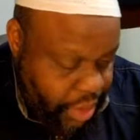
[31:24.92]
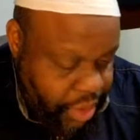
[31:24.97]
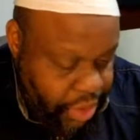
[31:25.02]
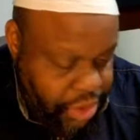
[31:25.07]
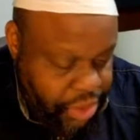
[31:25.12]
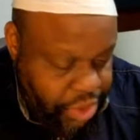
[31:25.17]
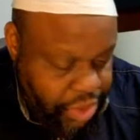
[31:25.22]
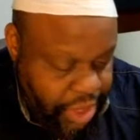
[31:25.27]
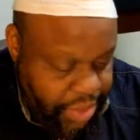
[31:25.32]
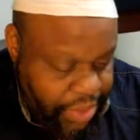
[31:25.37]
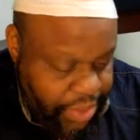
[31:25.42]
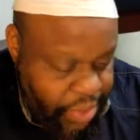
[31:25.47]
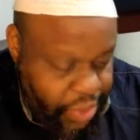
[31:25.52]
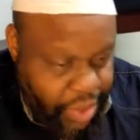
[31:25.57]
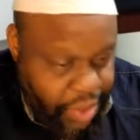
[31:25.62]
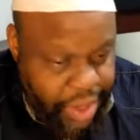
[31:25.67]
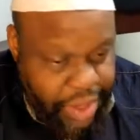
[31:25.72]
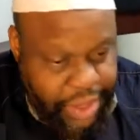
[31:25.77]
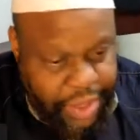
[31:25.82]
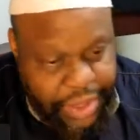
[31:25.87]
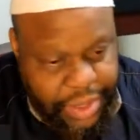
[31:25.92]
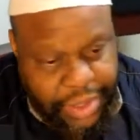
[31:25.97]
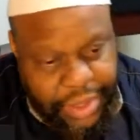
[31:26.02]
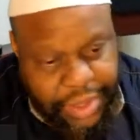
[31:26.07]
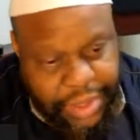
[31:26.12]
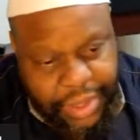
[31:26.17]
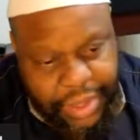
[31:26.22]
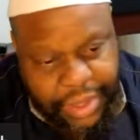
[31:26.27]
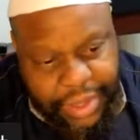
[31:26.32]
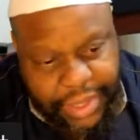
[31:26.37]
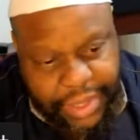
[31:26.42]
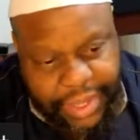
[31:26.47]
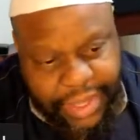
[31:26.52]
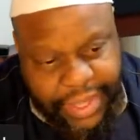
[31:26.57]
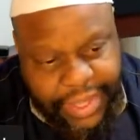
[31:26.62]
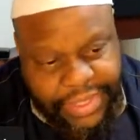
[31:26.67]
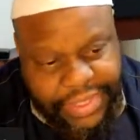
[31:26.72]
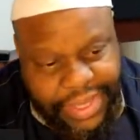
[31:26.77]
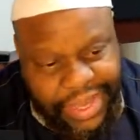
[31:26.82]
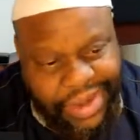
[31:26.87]
So number one
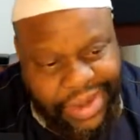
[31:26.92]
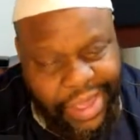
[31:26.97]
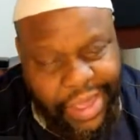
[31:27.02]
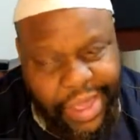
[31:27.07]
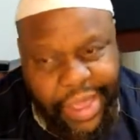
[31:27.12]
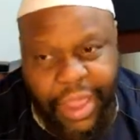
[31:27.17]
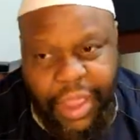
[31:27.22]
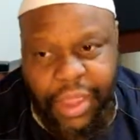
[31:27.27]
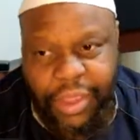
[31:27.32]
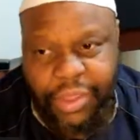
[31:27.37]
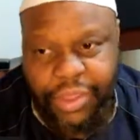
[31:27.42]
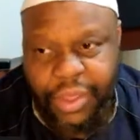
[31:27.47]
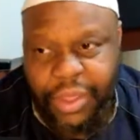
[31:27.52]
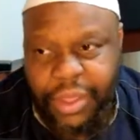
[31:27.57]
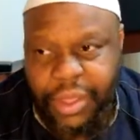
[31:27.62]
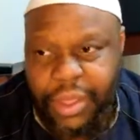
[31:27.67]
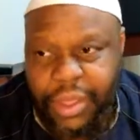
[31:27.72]
is al-hayd.